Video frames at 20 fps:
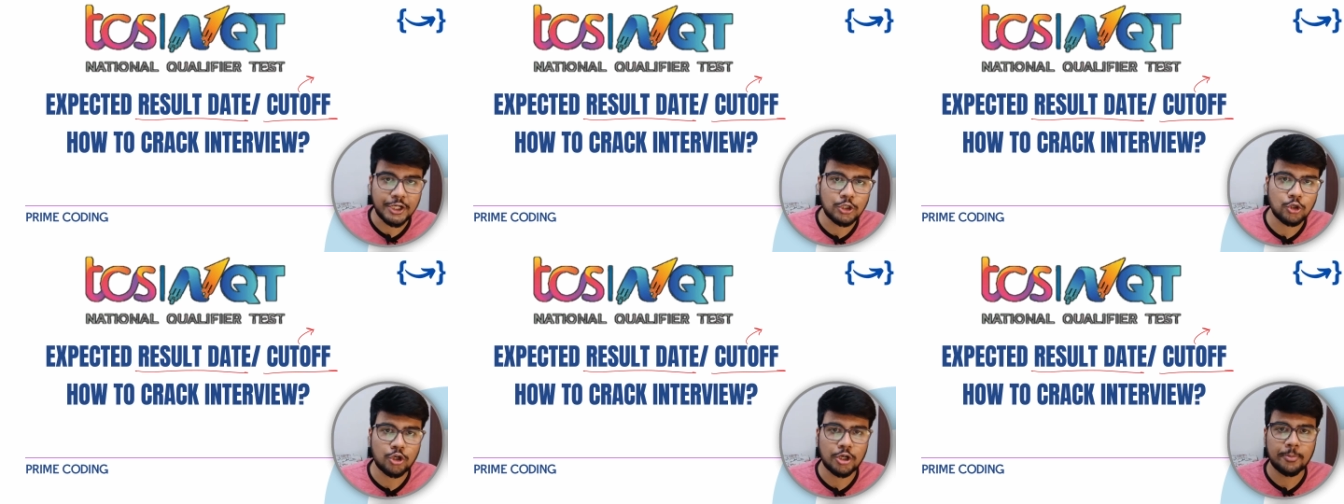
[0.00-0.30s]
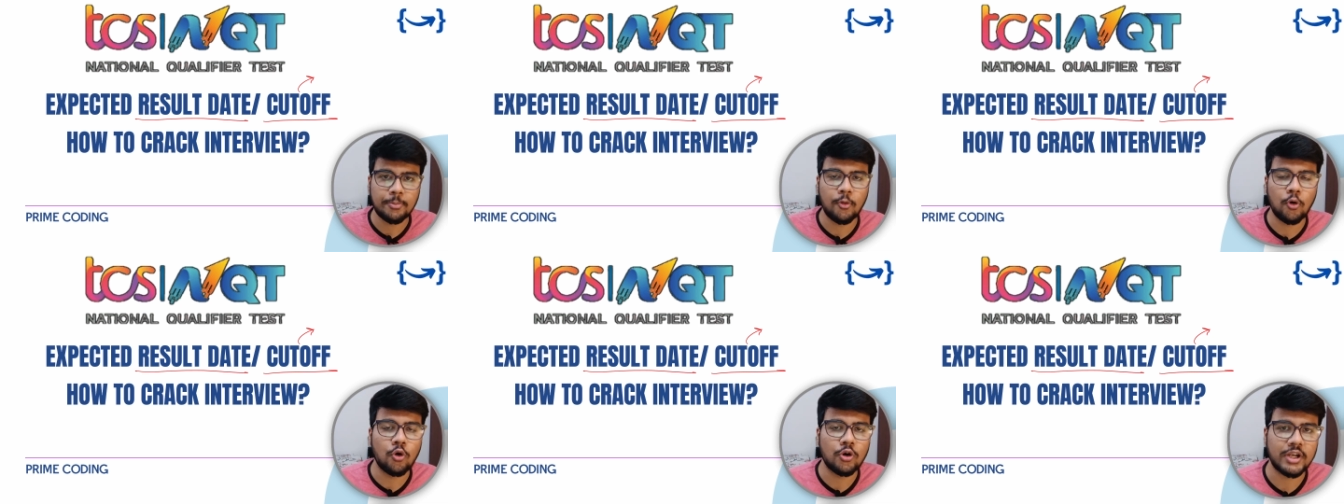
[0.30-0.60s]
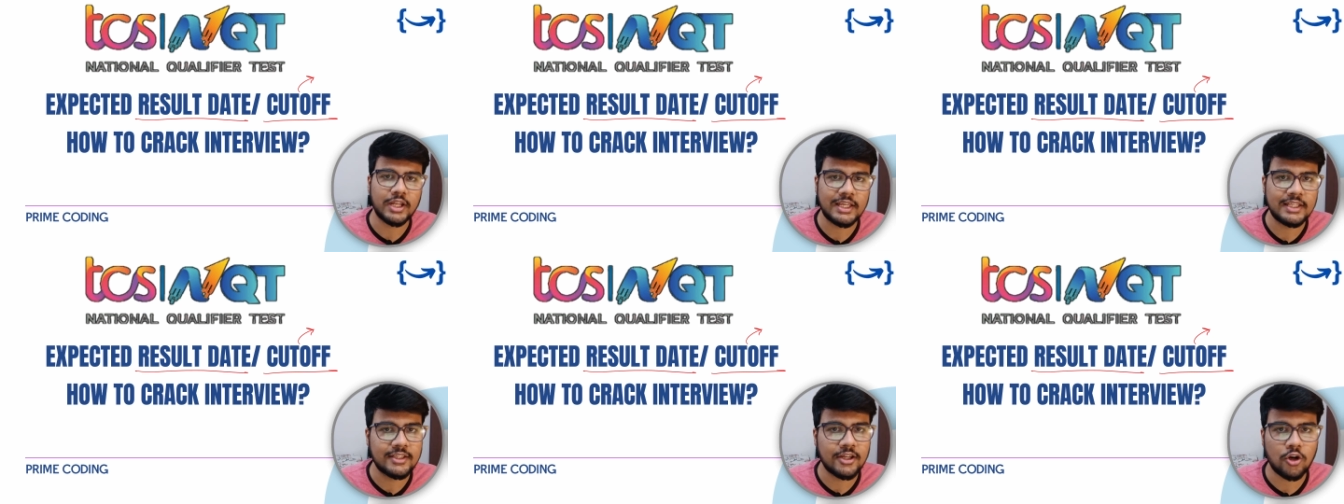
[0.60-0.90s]
to
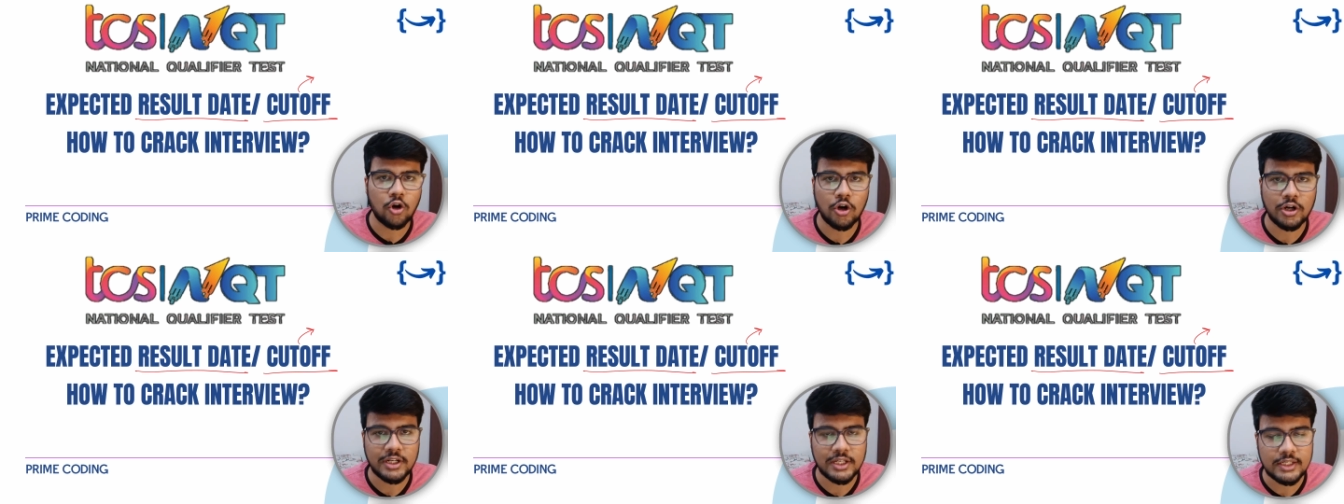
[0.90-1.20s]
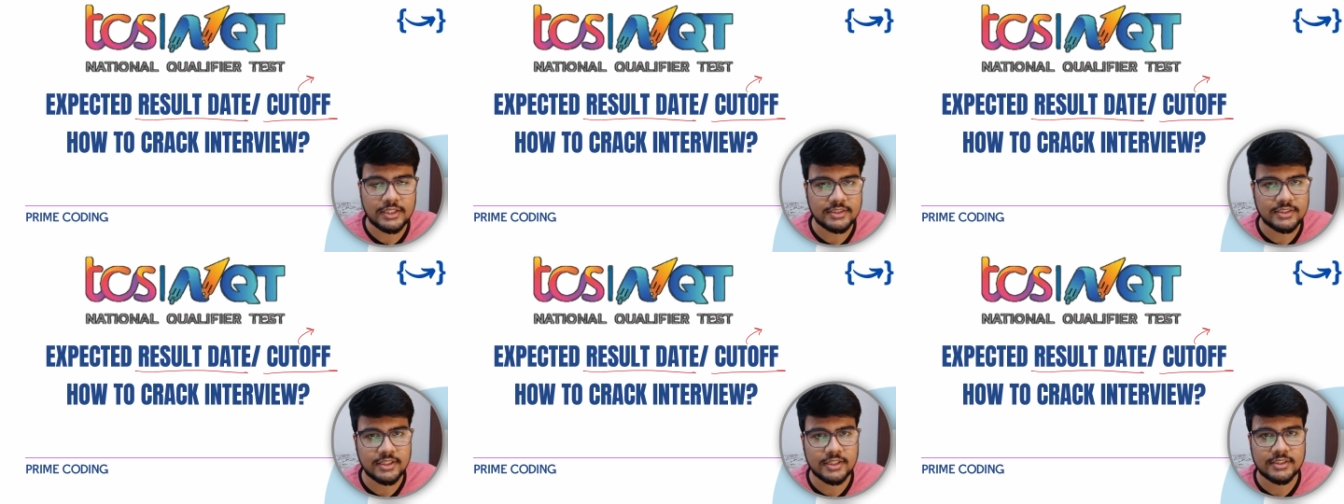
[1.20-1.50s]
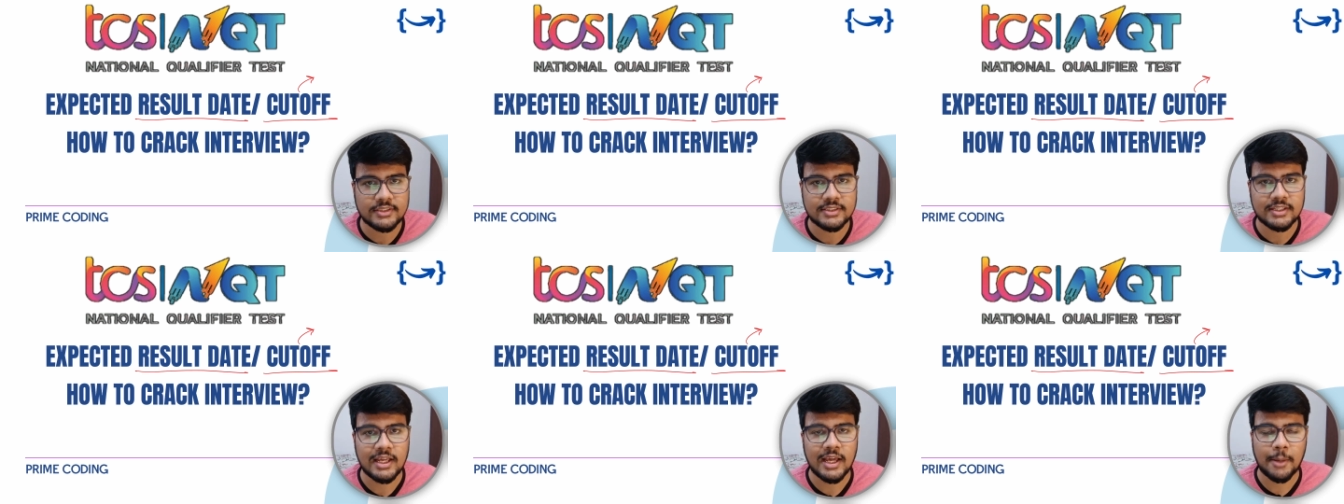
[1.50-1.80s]
report either on
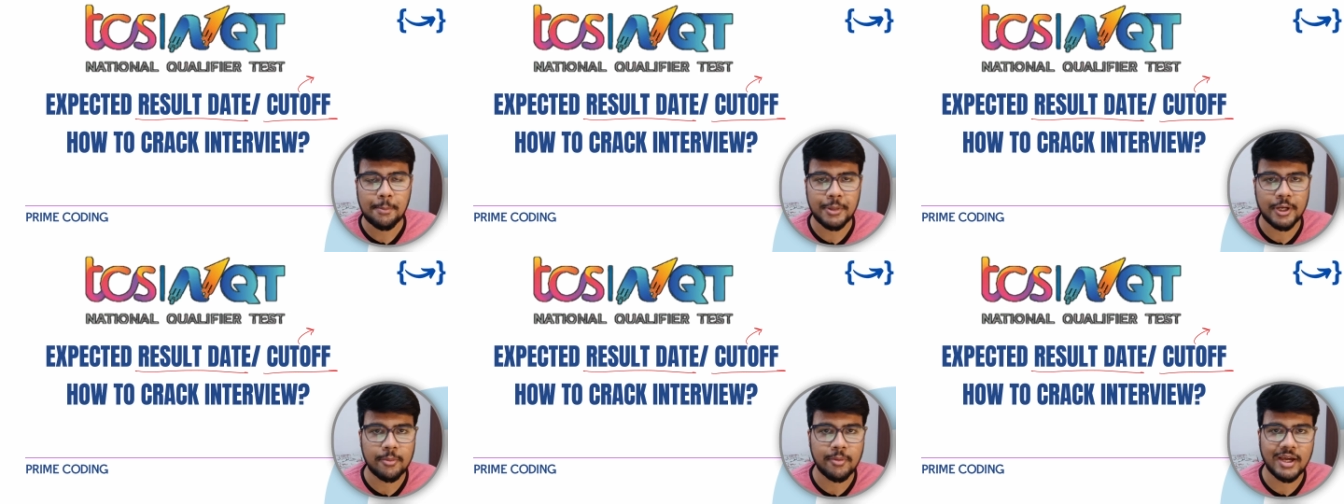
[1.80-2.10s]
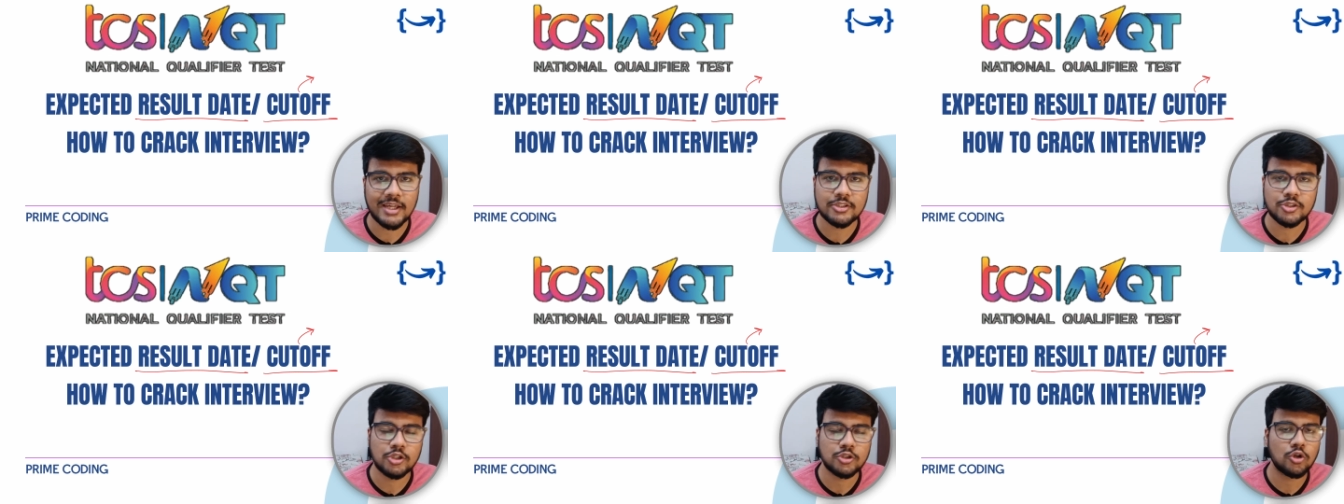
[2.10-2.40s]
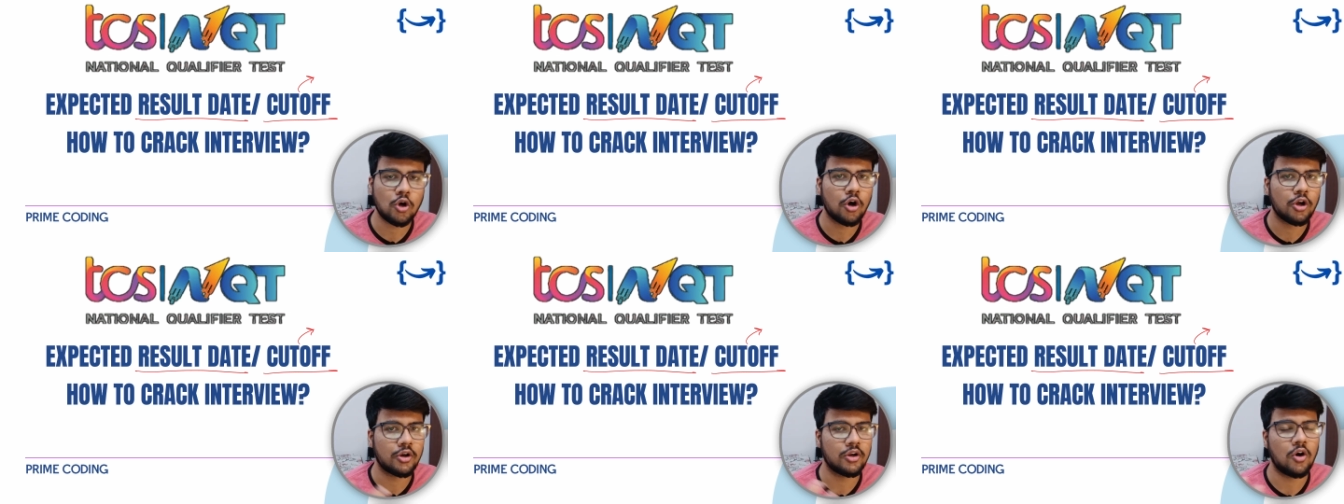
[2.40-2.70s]
TCS
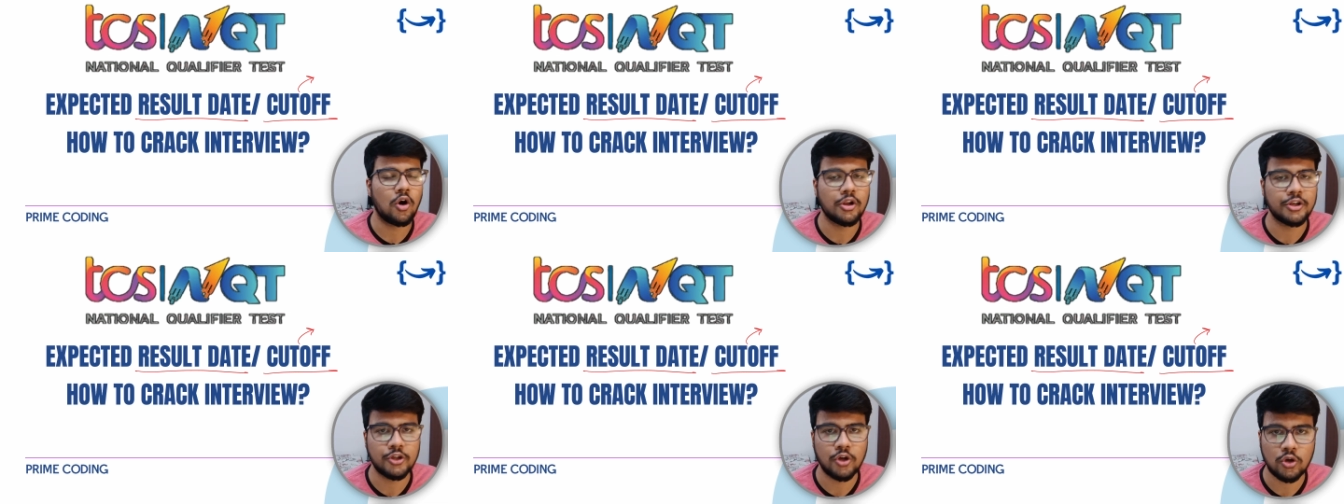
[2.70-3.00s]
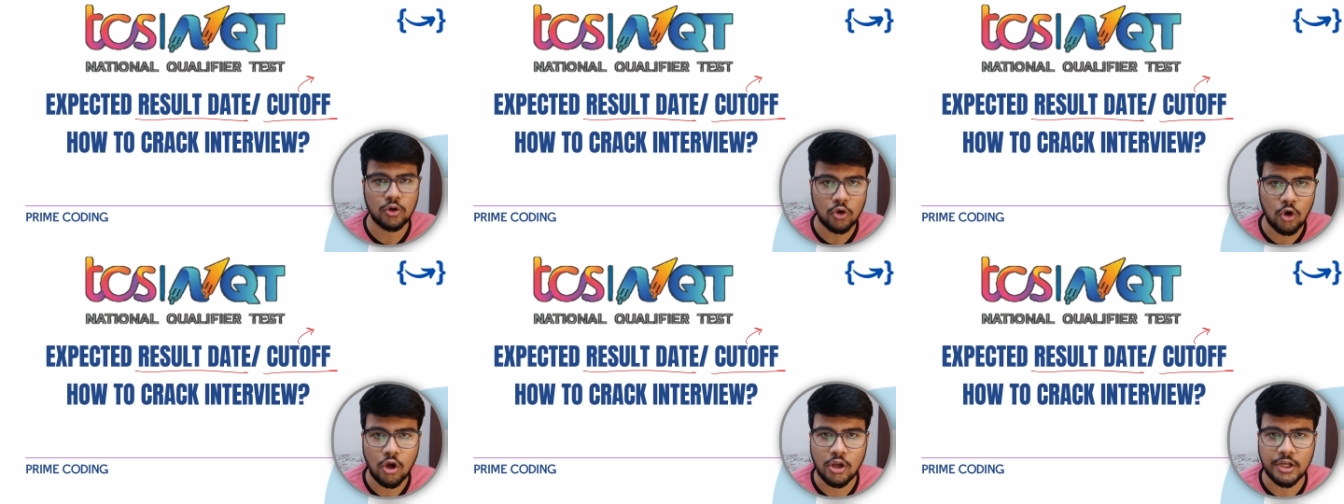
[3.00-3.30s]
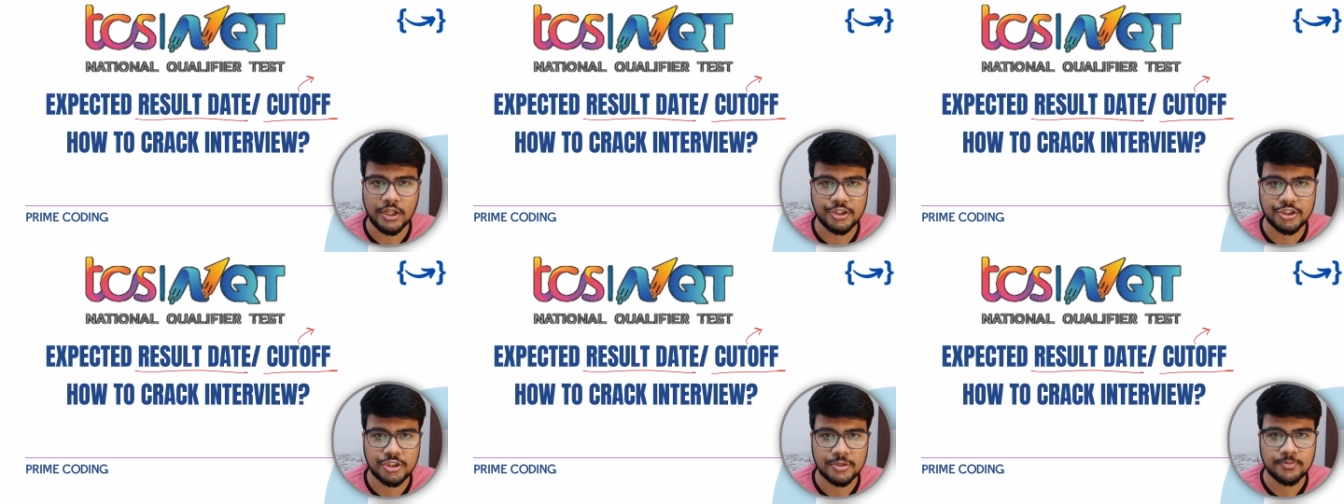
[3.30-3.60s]
premises or on your
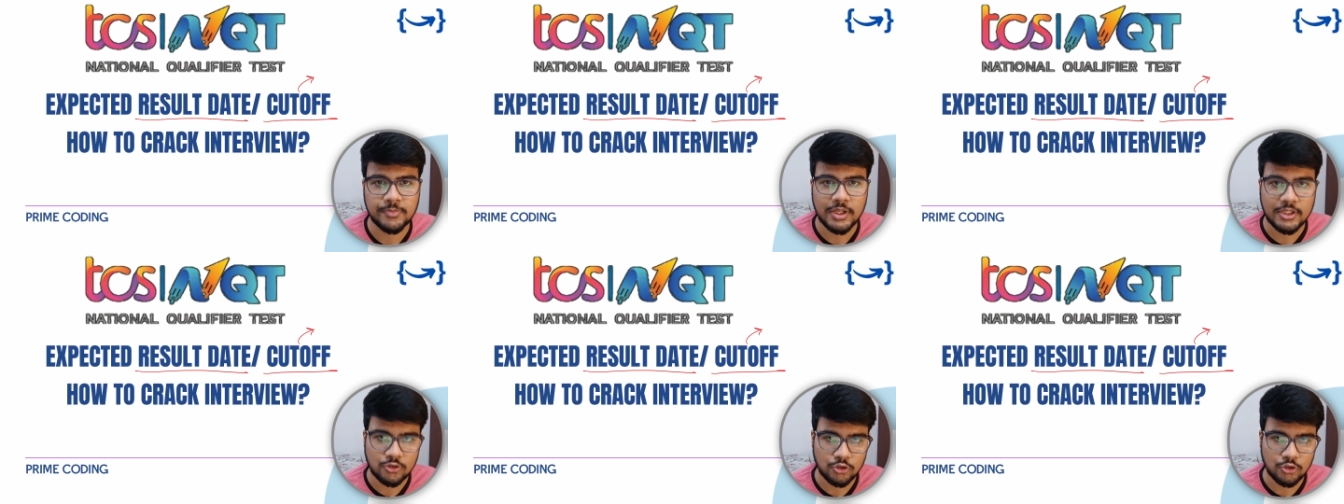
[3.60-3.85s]
college.